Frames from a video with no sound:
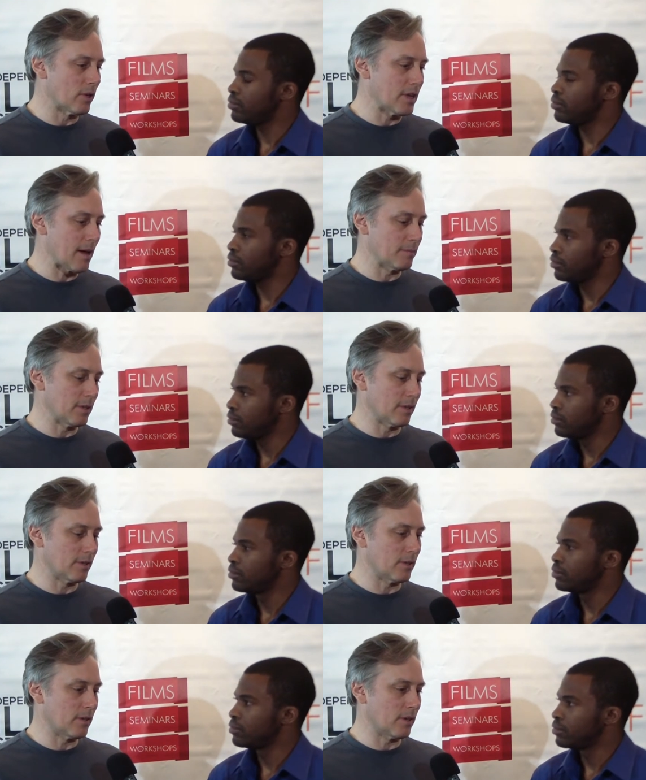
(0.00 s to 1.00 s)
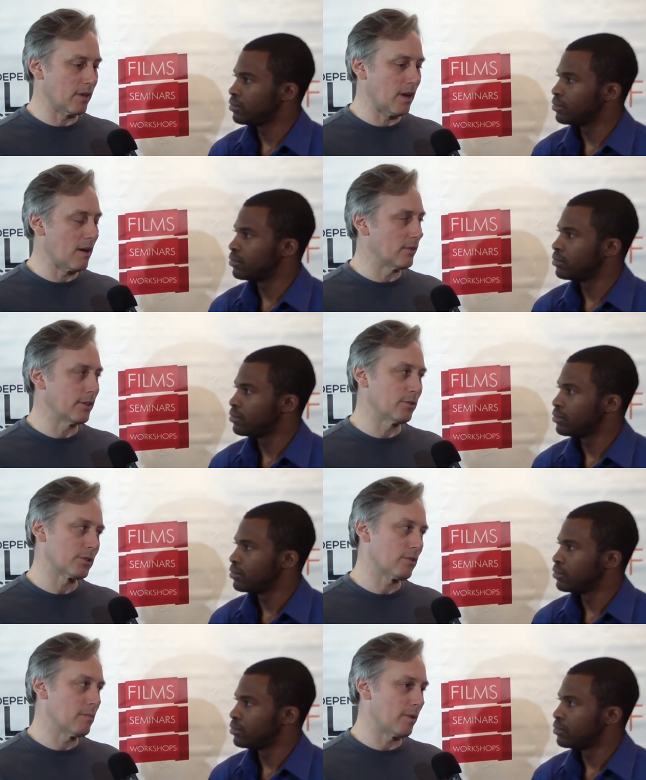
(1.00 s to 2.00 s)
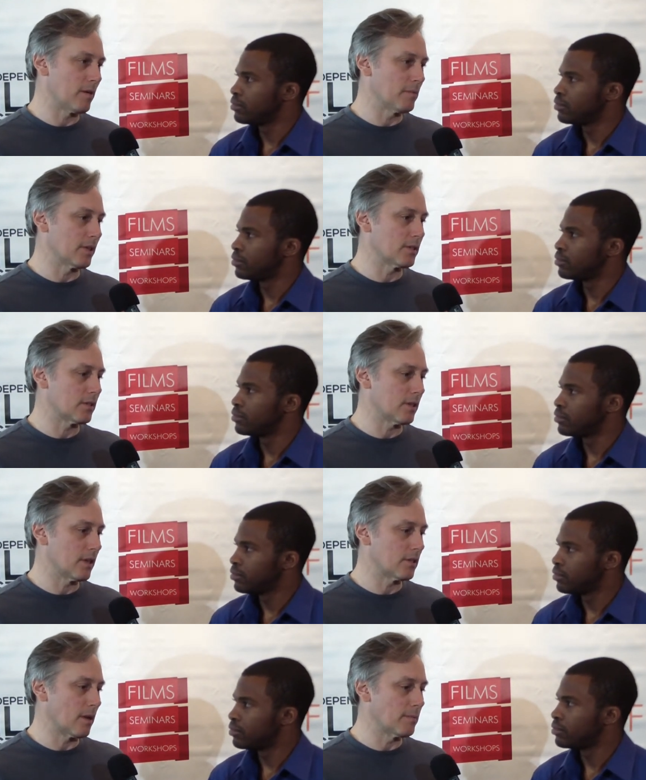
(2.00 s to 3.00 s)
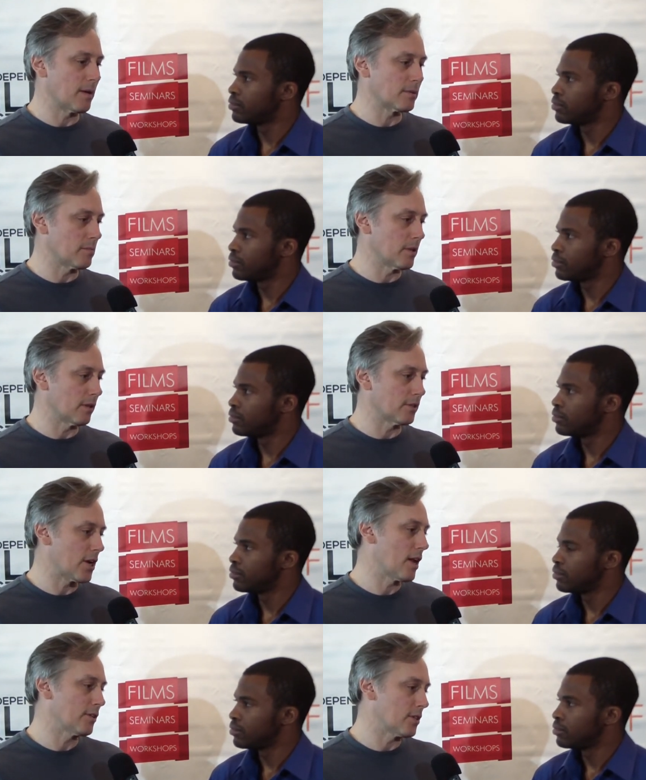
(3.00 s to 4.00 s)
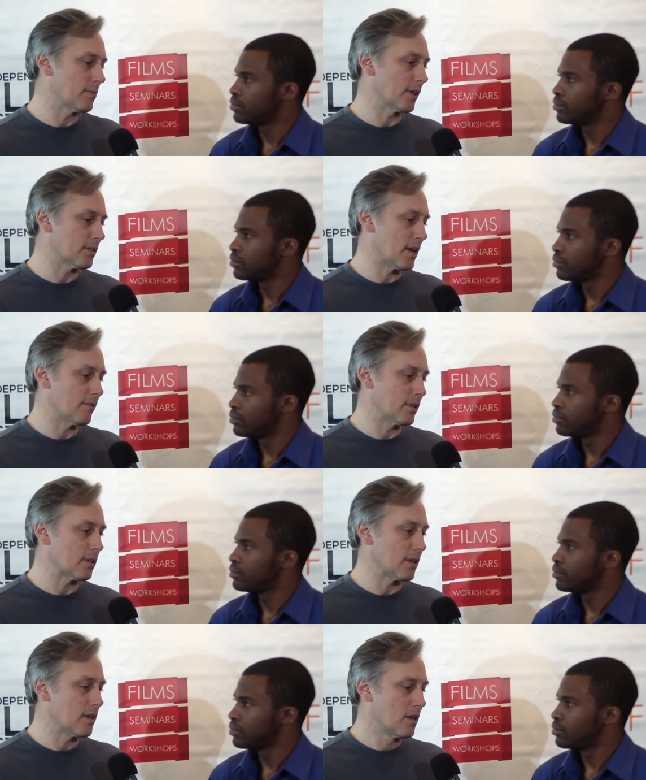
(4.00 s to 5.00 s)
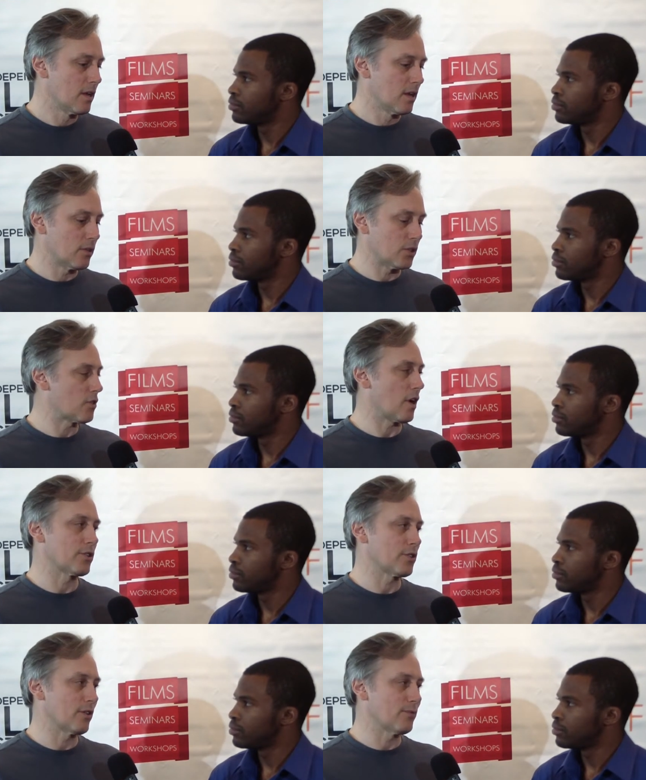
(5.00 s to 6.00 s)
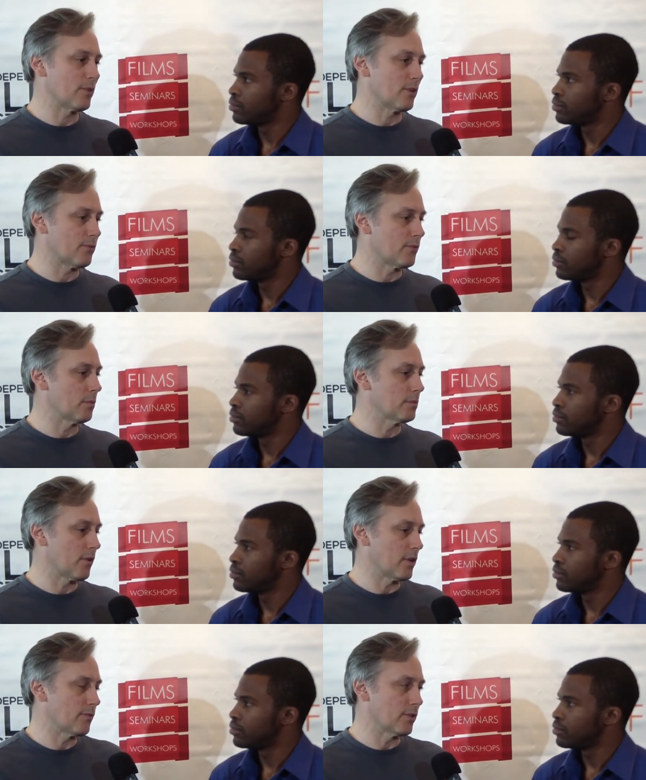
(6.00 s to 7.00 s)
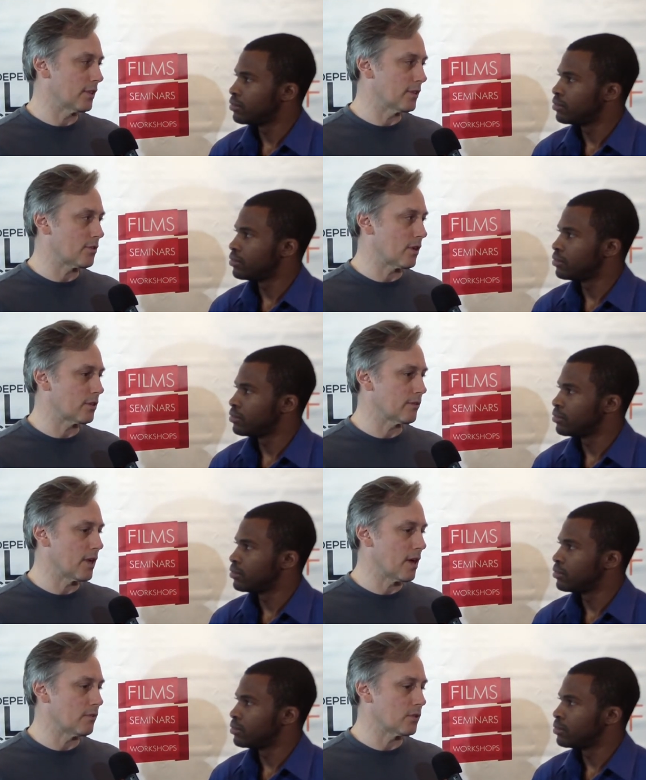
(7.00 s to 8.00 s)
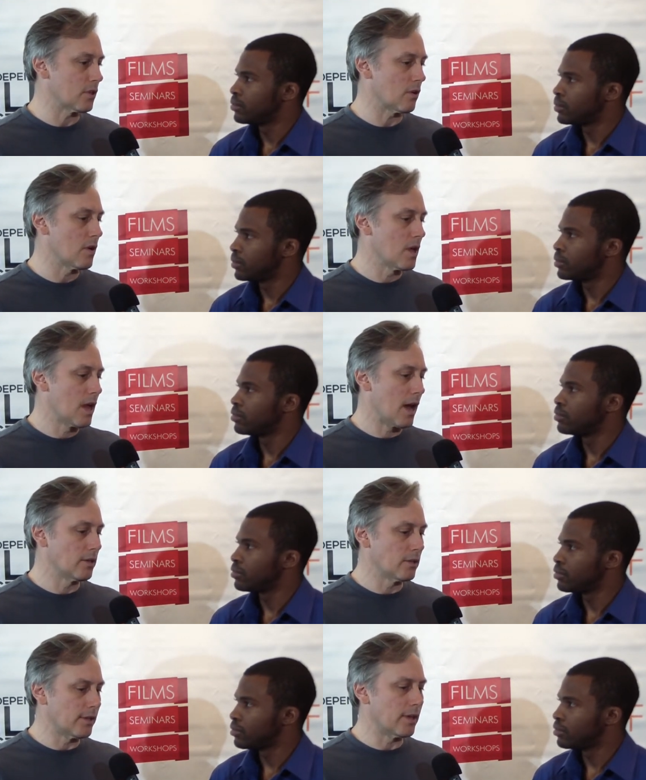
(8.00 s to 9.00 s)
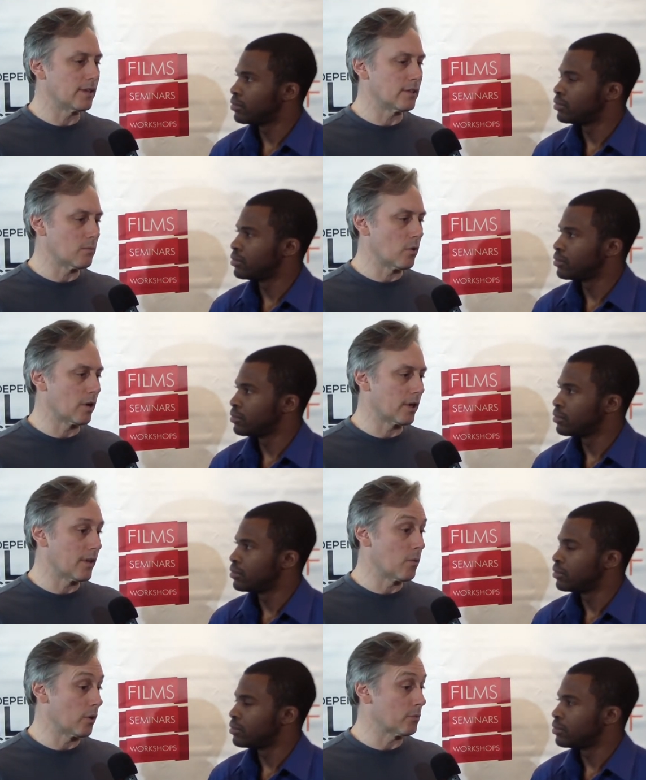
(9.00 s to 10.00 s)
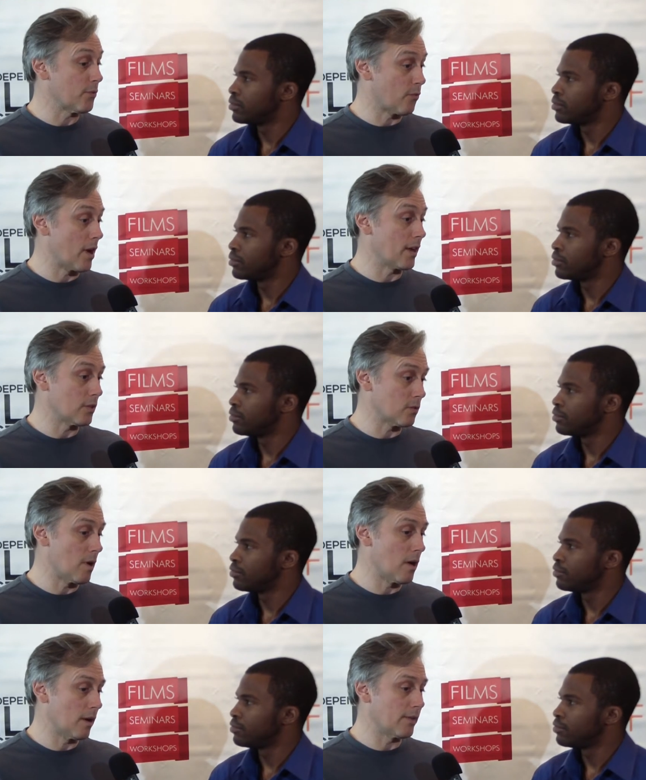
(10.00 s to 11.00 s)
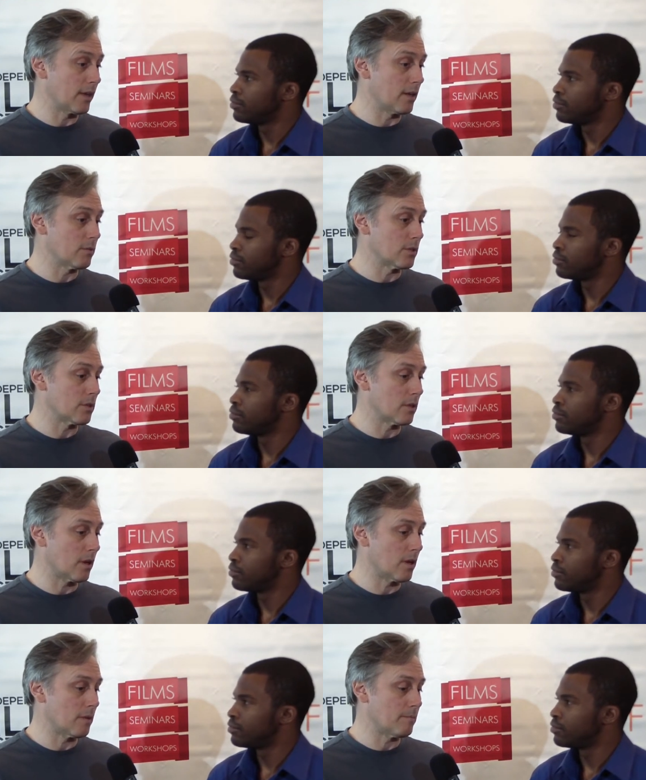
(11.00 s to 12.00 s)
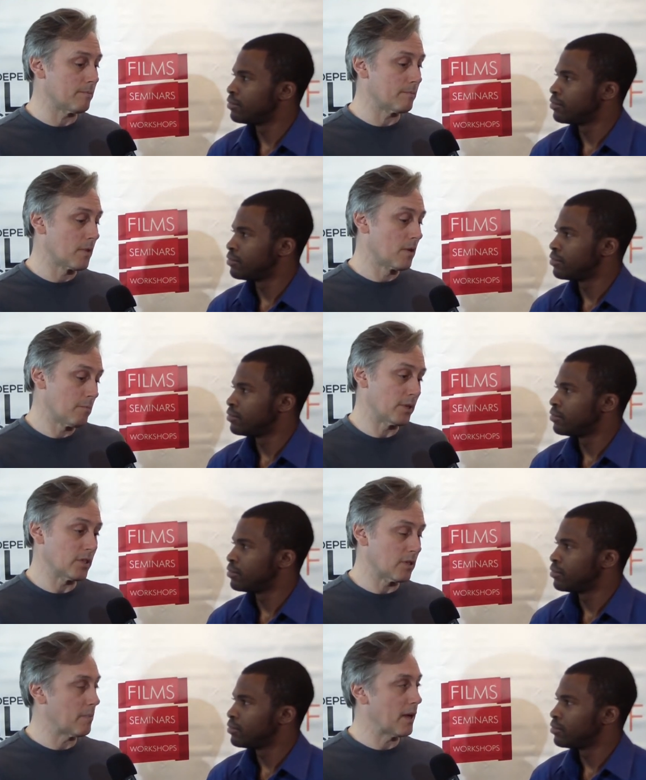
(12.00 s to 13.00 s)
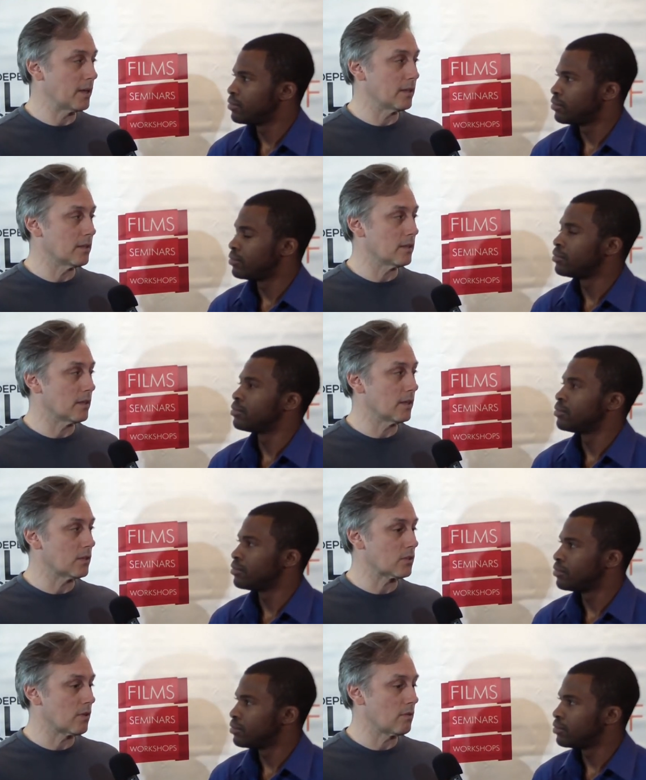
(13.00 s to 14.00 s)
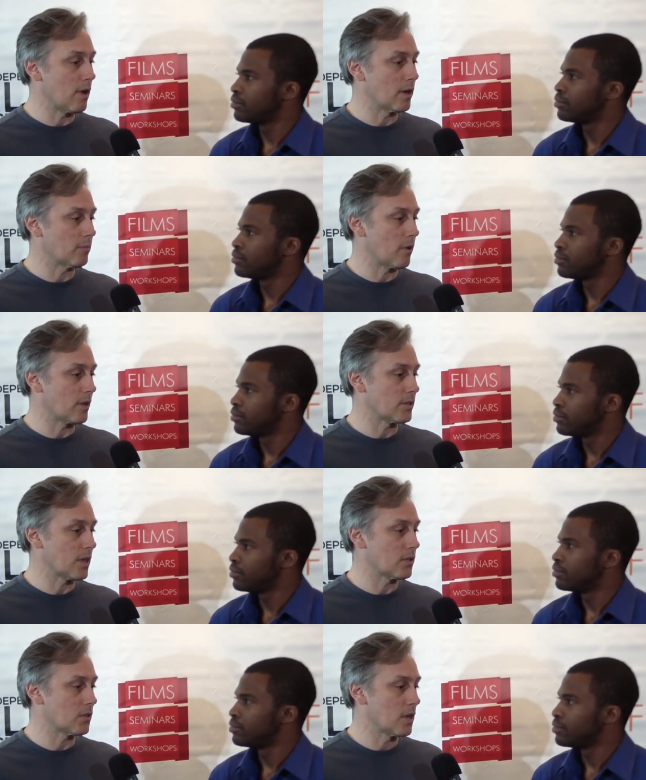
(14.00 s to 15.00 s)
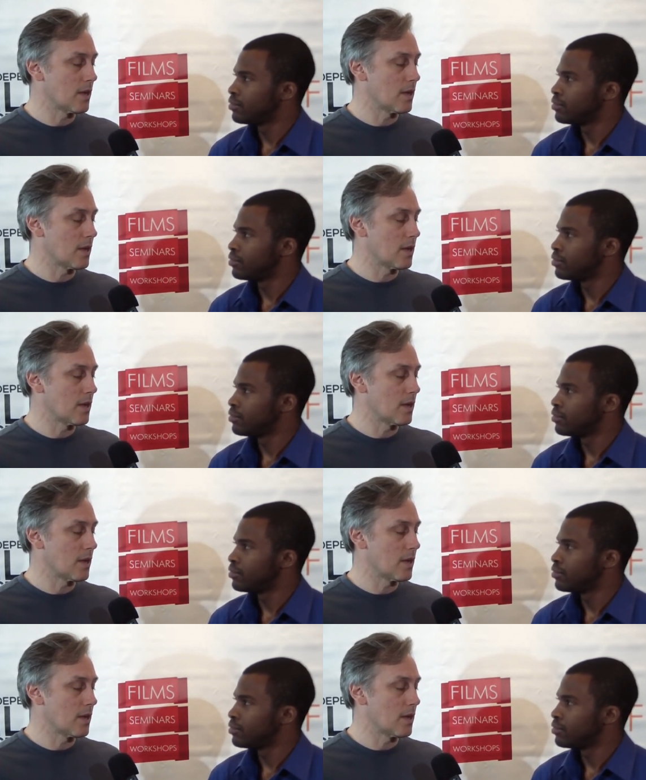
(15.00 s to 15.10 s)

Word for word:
Speaker 1: adapted a, a novel into a screenplay, but it's it sometimes can be a little challenging because obviously the structure of, of films is very different than the structure of a novel. So I know that they did some work, and they worked with Frank as well. I think he was um, participated in the, in the screenwriting process.